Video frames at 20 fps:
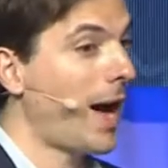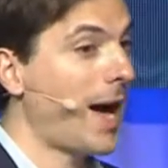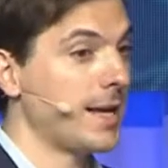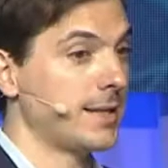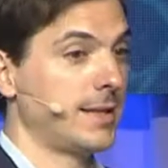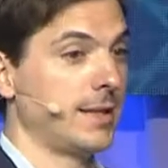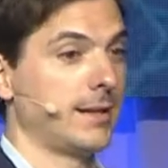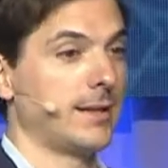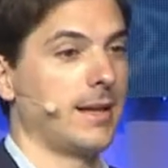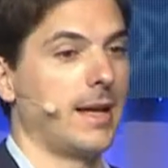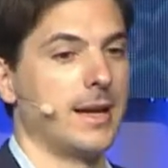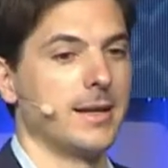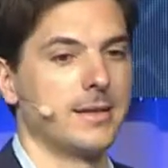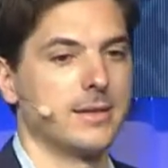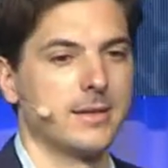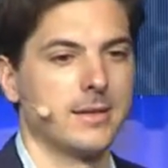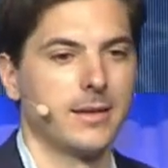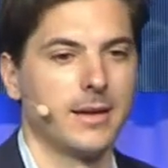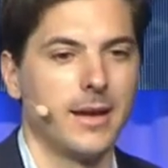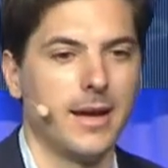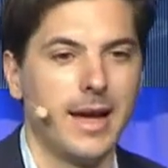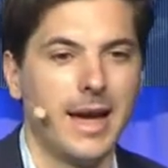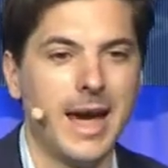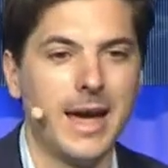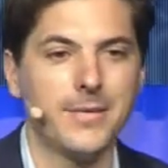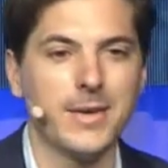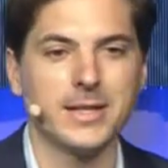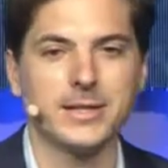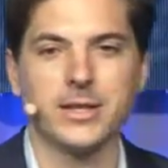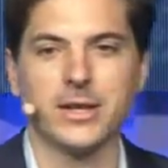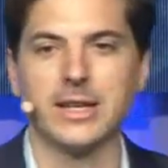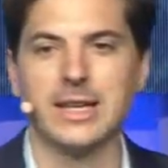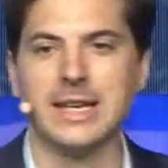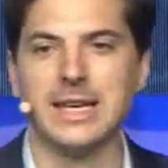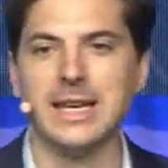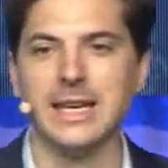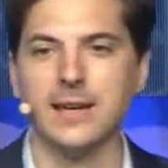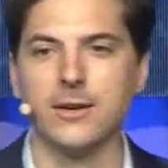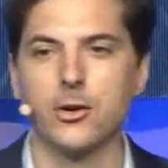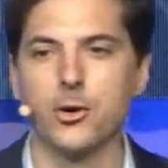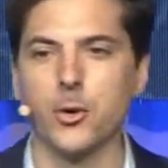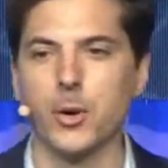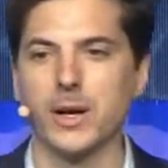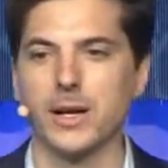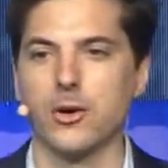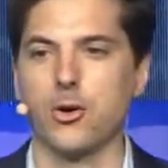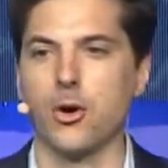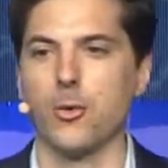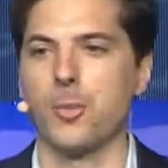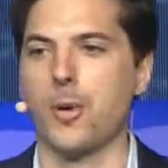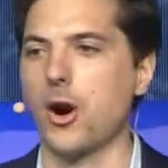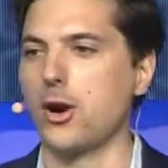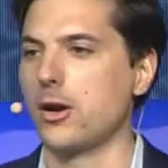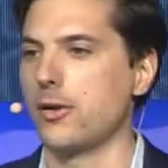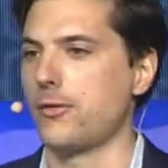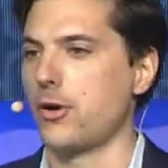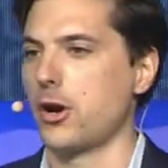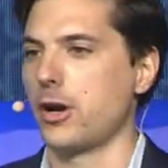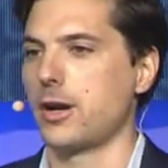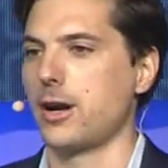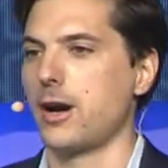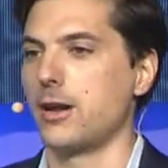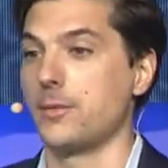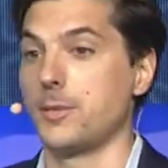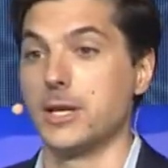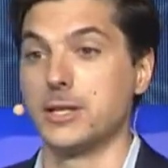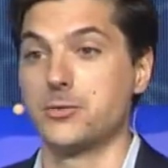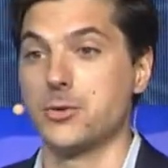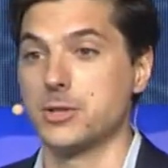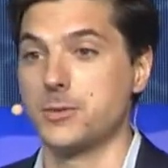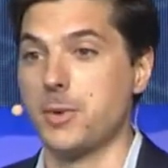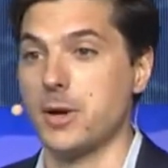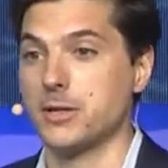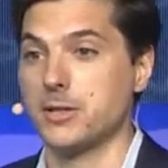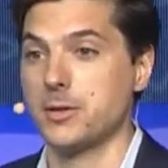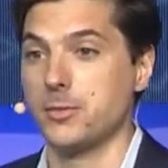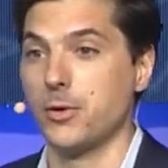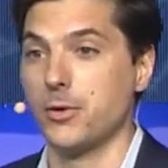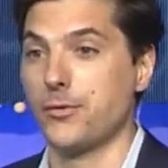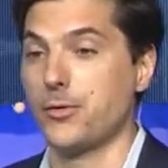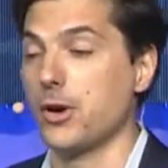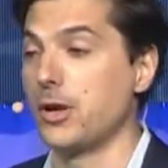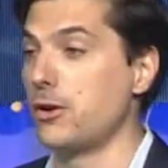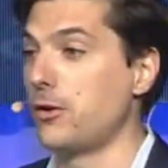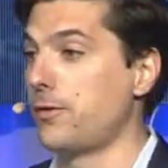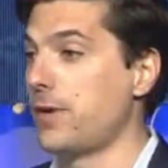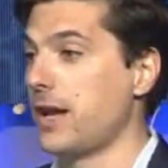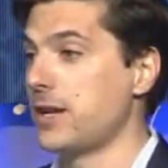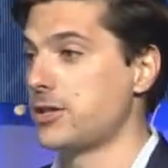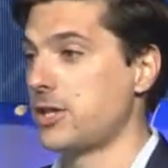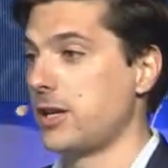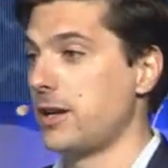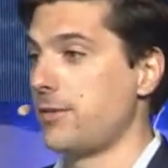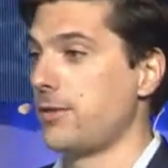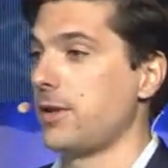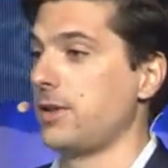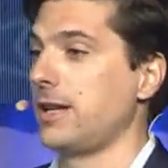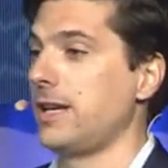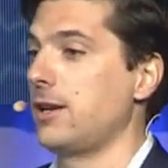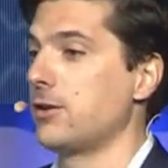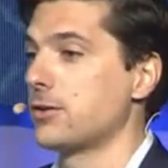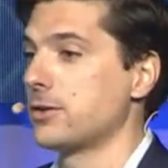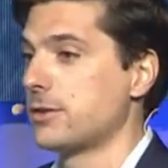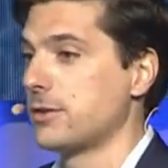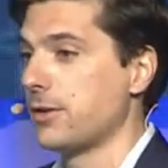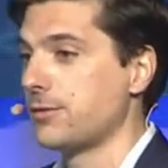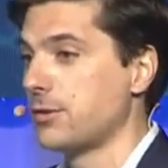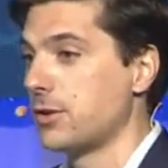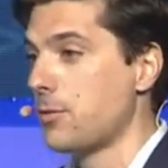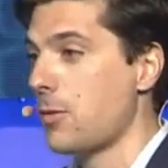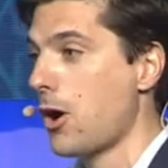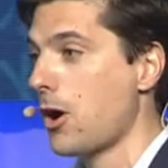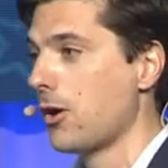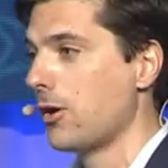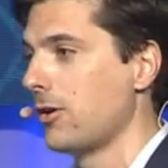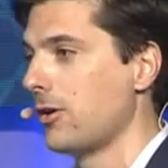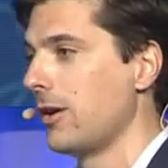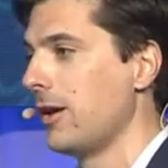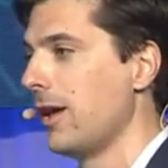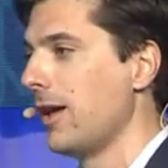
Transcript: asset class. And that's a key critical part of our economy. It's responsible for innovation and the leaders of tomorrow.